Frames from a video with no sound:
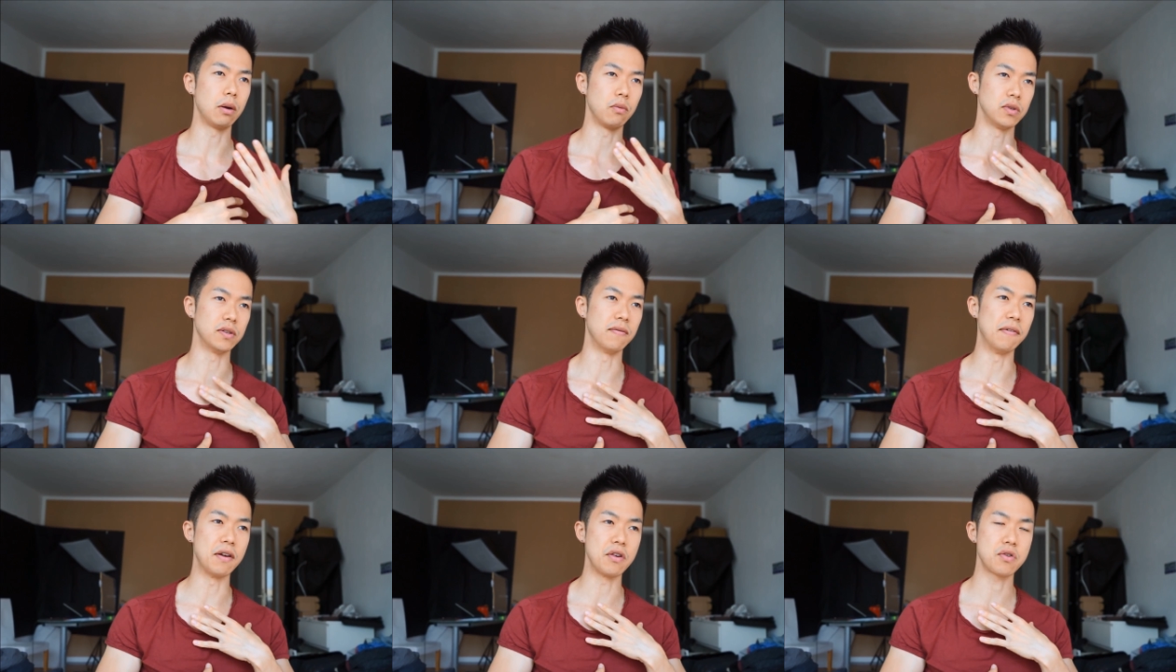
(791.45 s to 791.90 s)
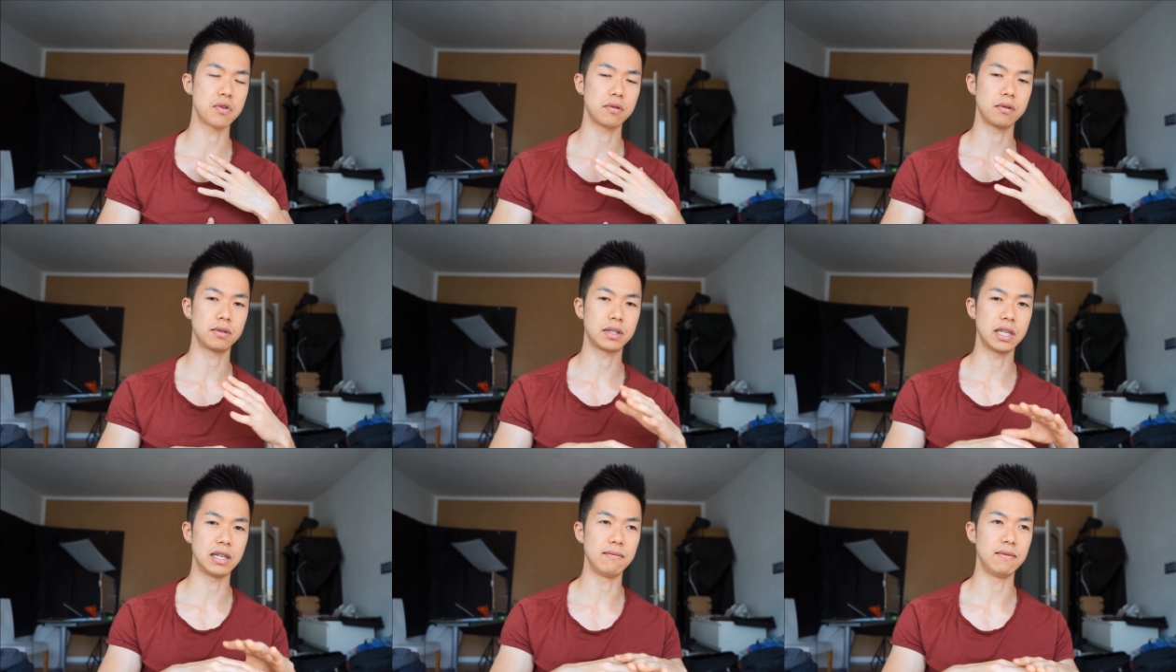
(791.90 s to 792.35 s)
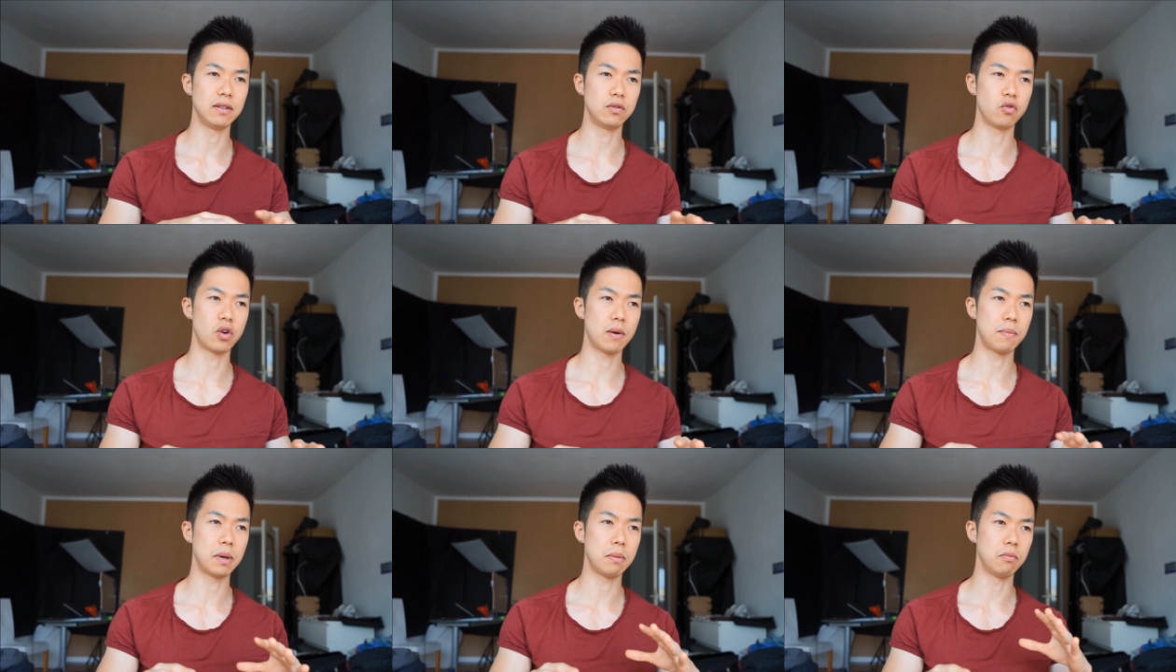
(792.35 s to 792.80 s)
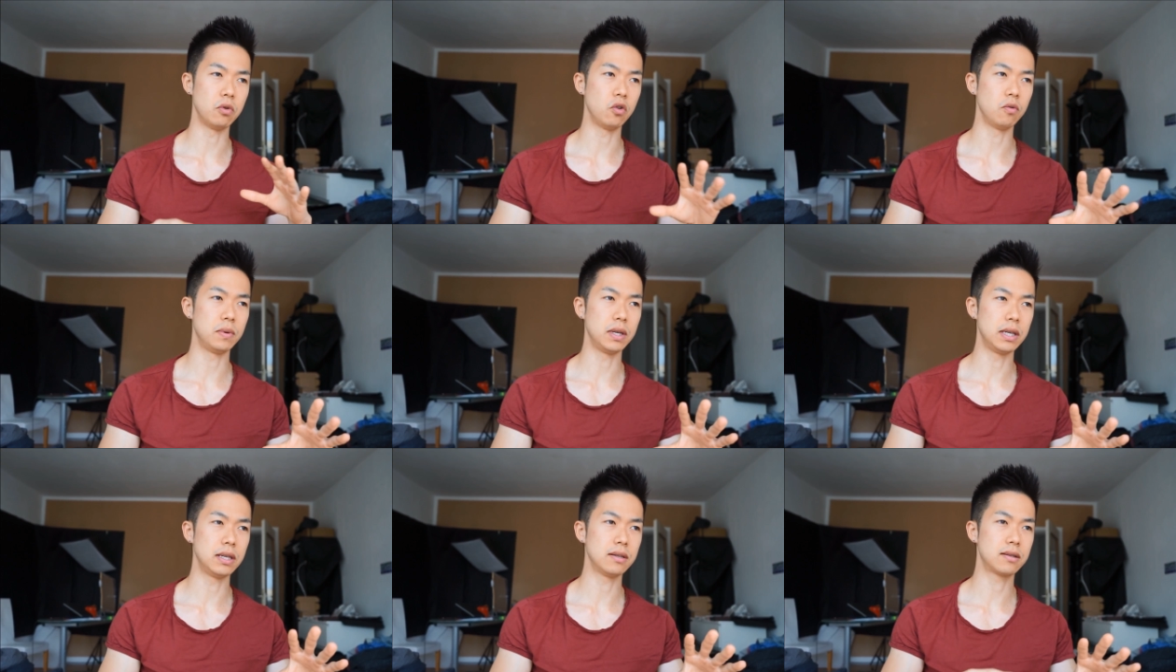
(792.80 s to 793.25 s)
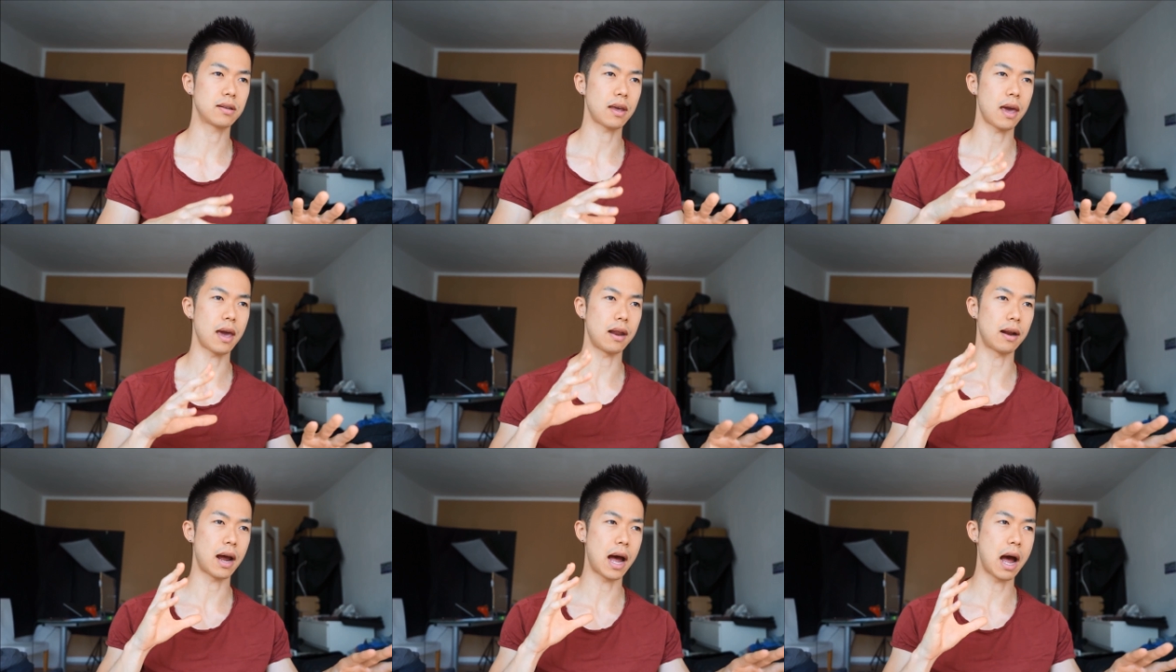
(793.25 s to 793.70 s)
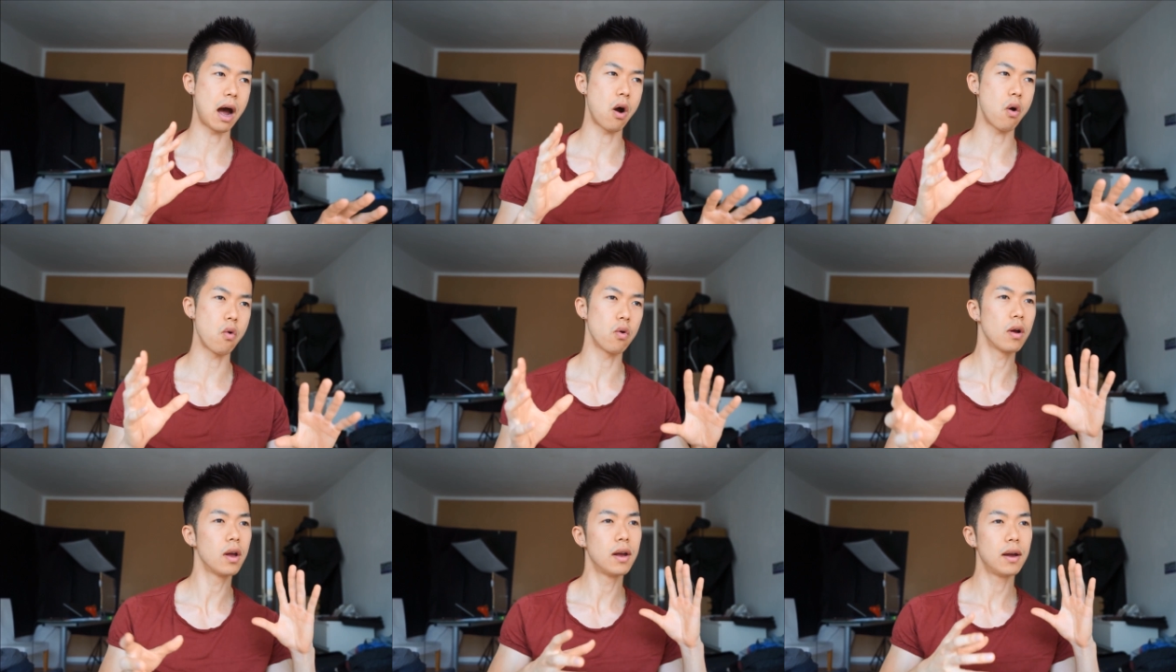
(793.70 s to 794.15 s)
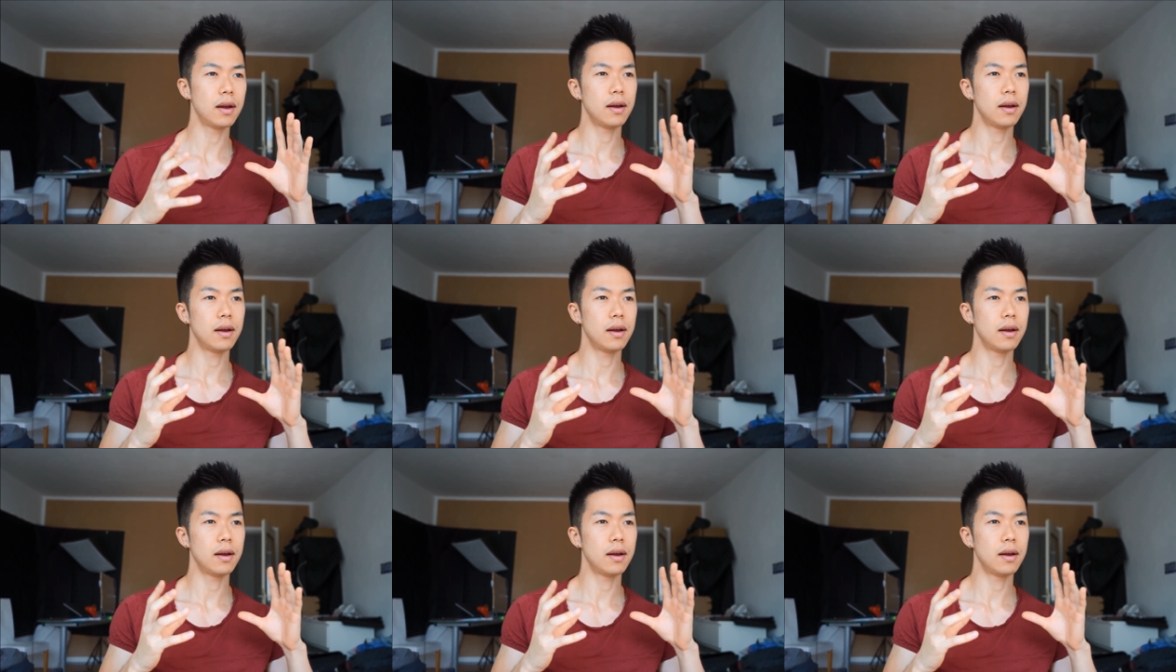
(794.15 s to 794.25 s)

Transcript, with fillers: observation of tv drama movies and how